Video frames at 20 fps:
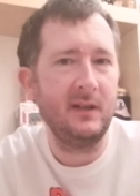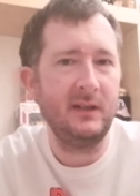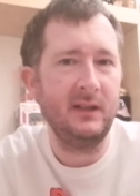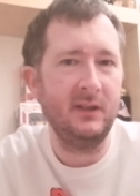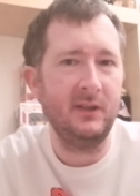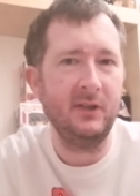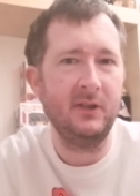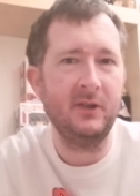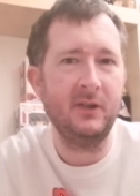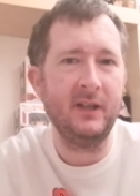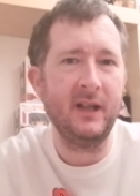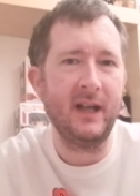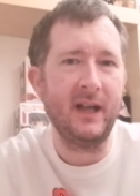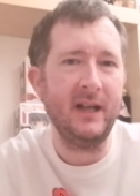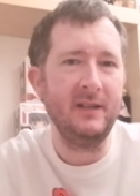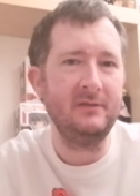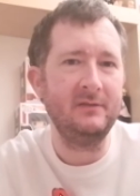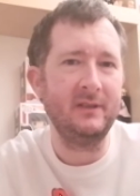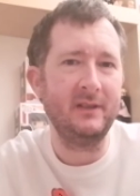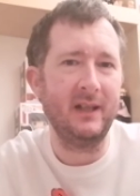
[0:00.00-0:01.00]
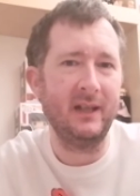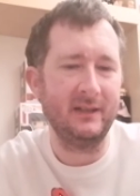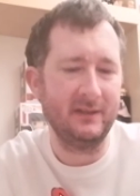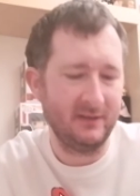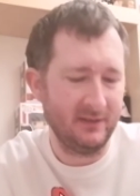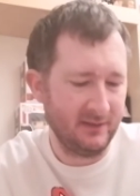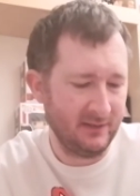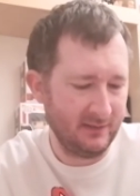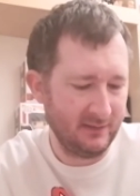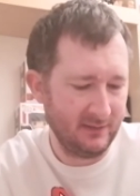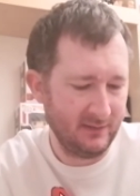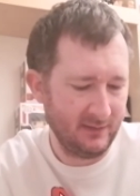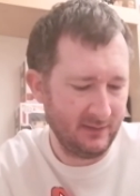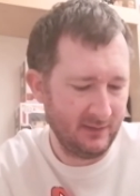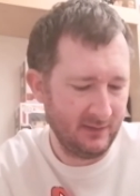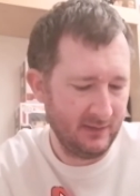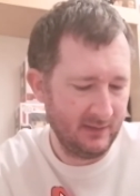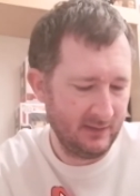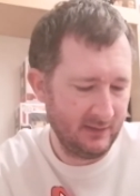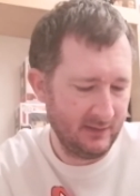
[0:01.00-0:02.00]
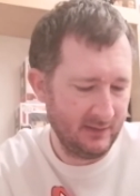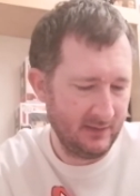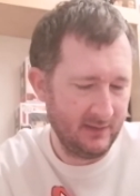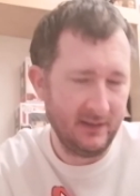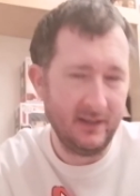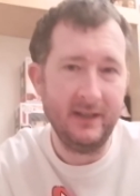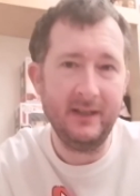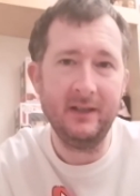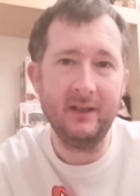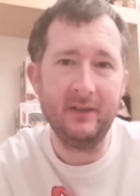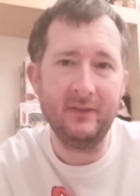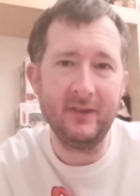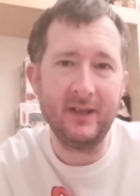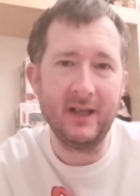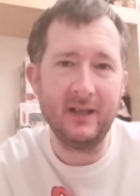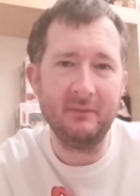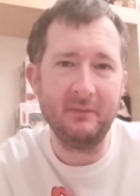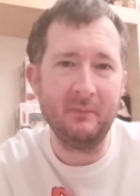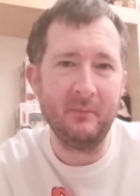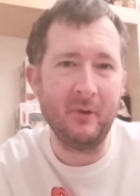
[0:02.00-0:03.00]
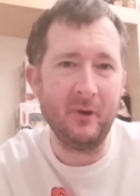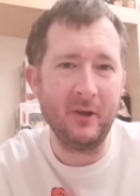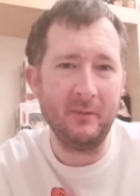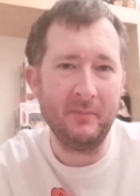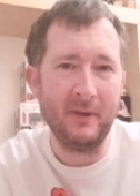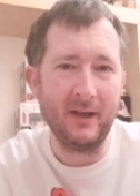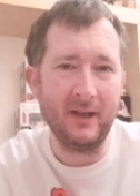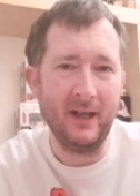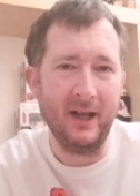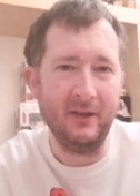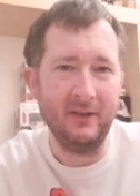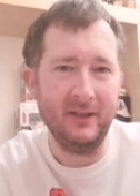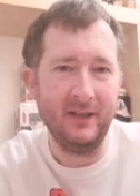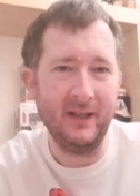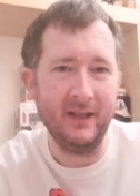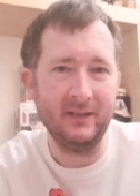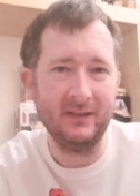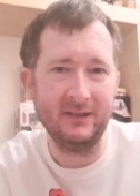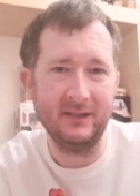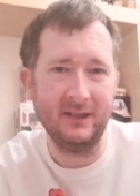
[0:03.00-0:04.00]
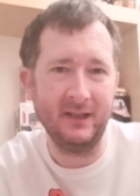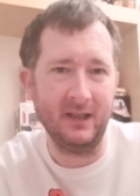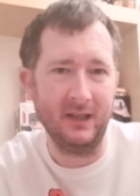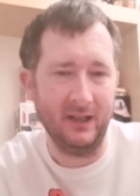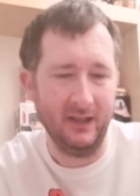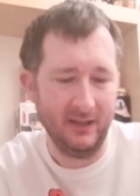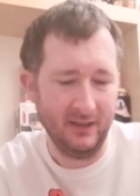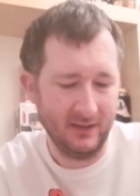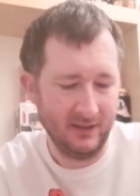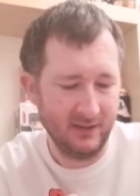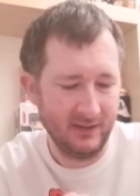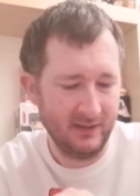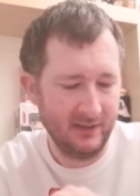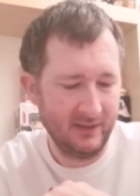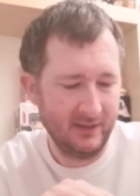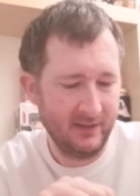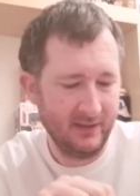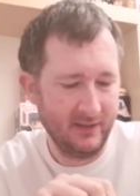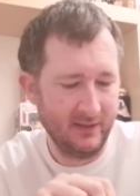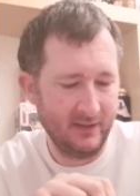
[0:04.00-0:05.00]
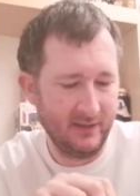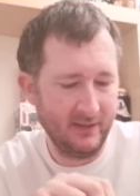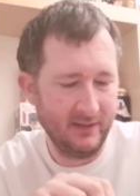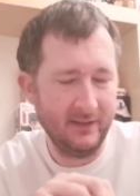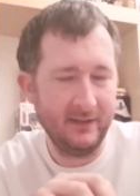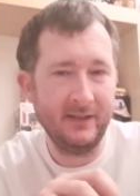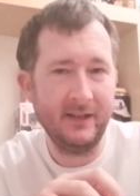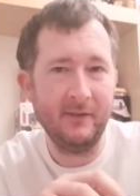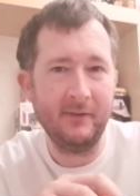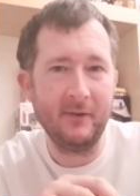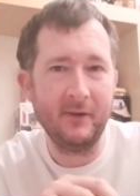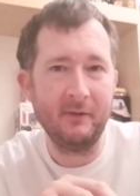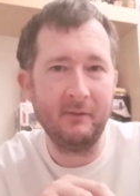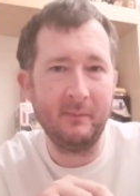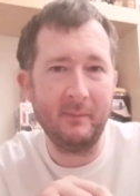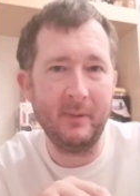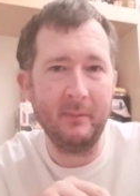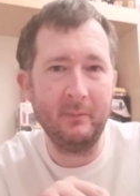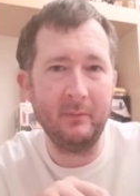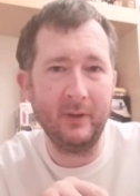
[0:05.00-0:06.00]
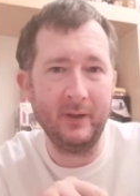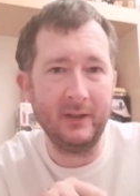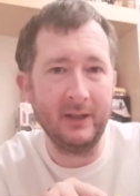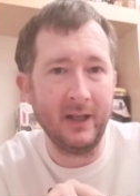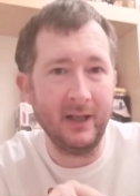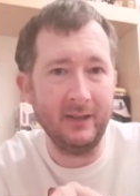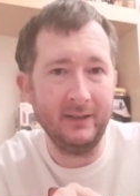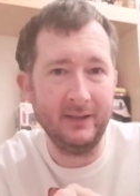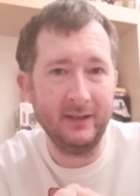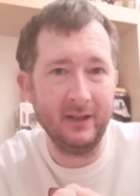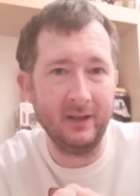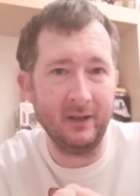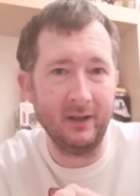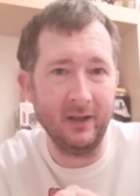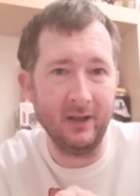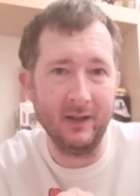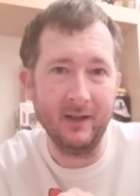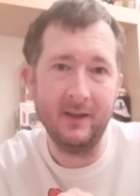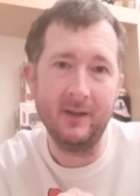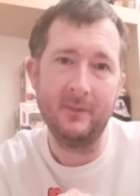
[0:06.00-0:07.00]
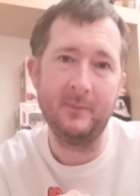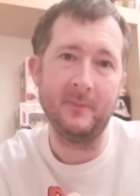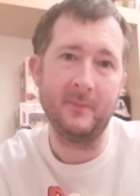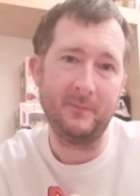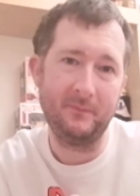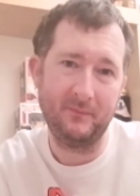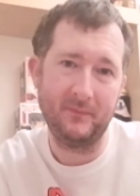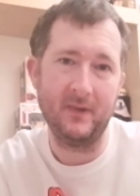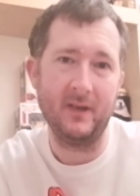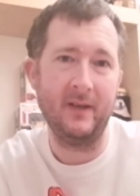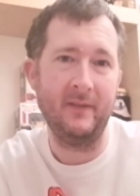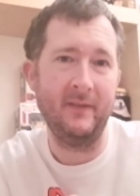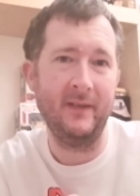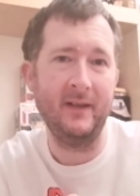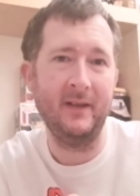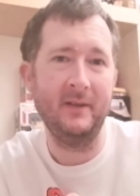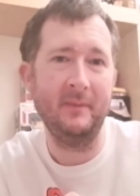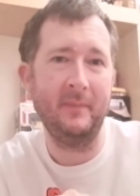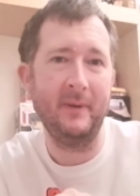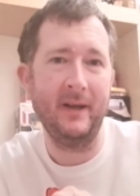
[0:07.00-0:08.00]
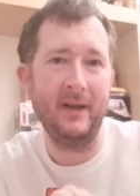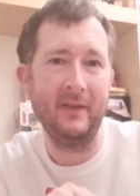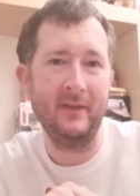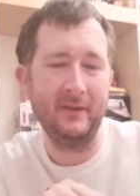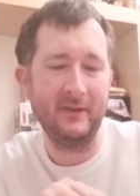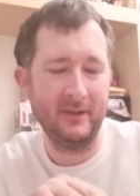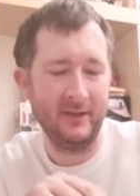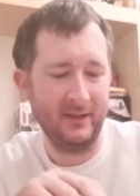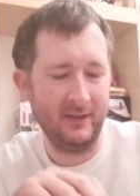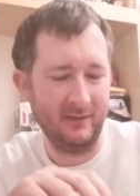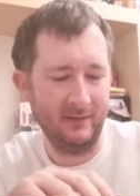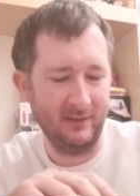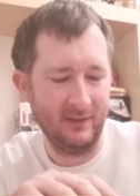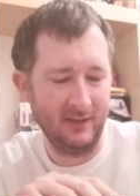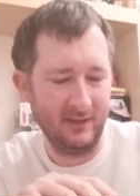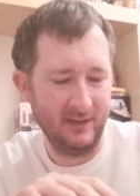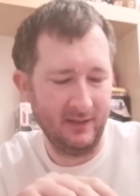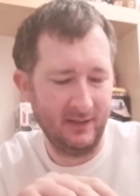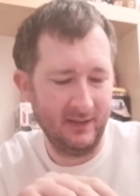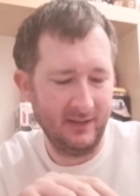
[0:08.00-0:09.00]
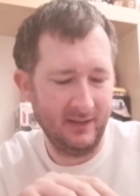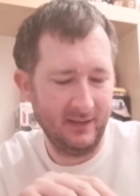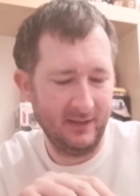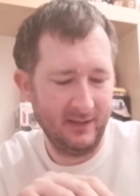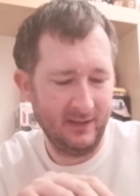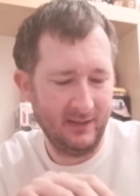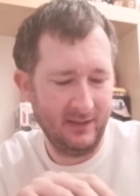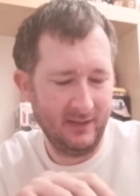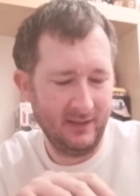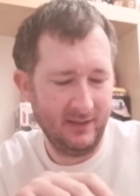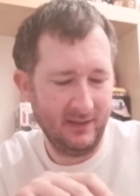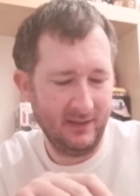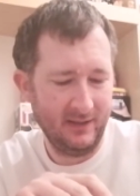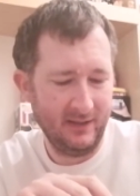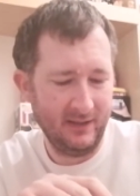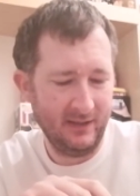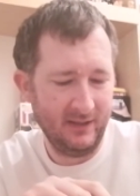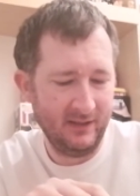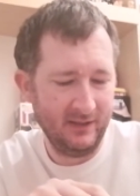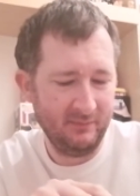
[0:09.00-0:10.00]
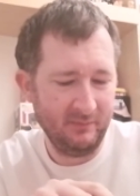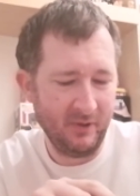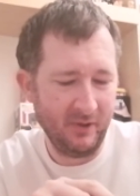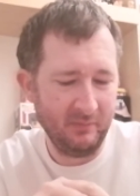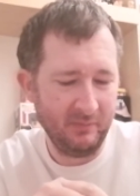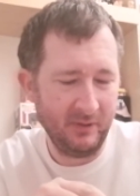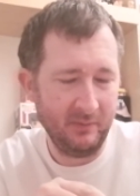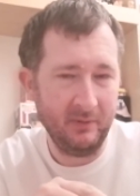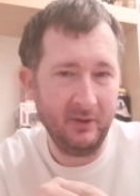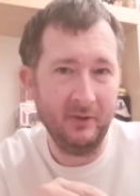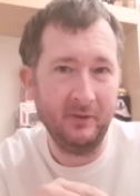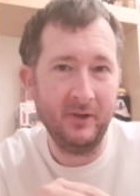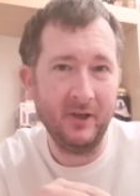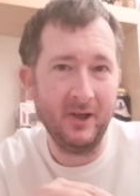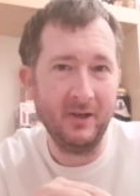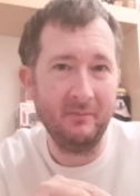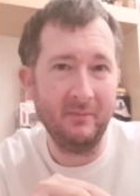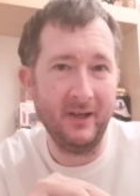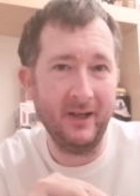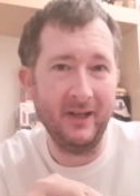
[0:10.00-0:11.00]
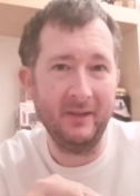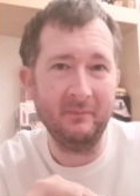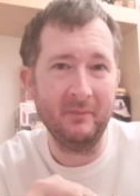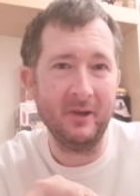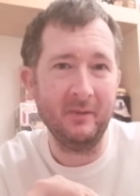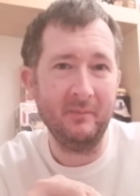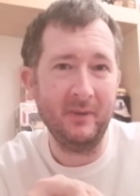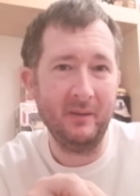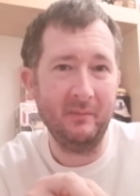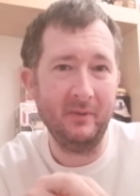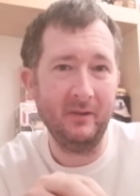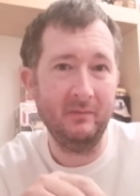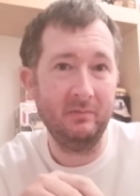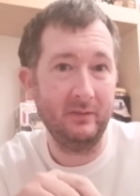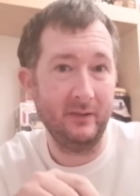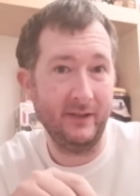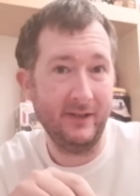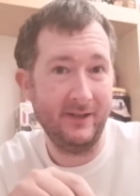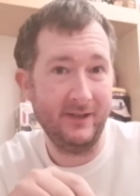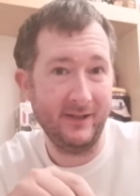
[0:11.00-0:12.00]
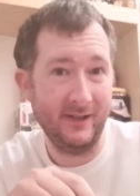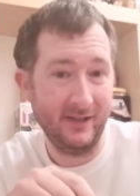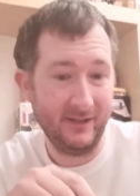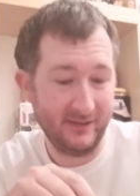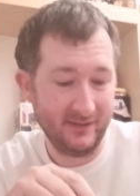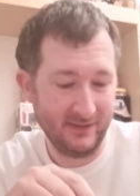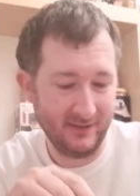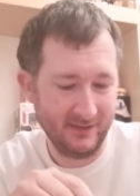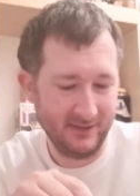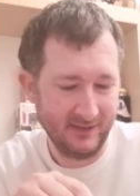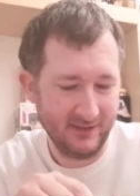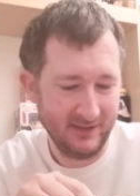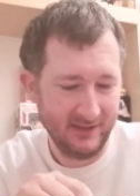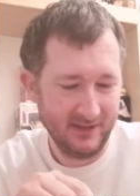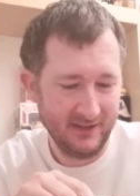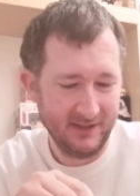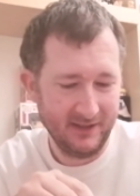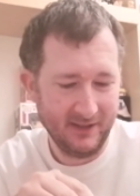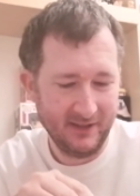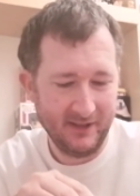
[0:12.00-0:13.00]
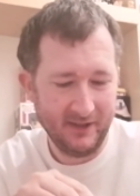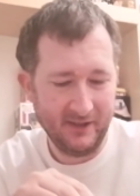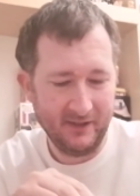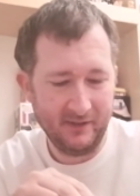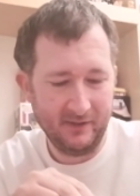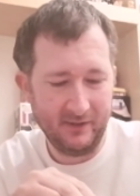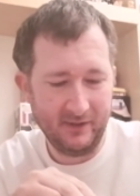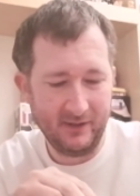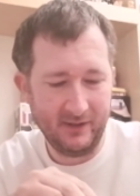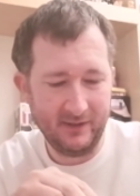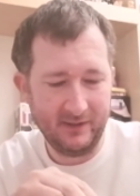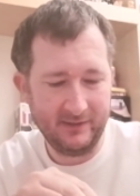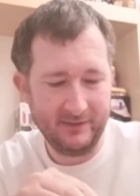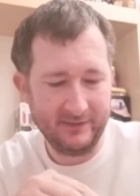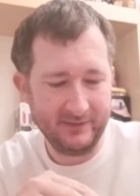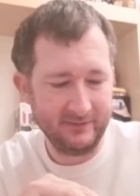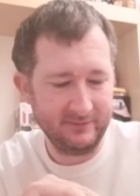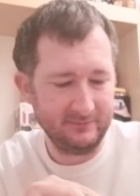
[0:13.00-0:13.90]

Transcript: Didn't know you could get aged Red Leicesters. And then I have to cast my mind back now to yesterday to see if I can remember what it tasted like and then compare the two. And as most people who know me, my memory's pretty shit. Right.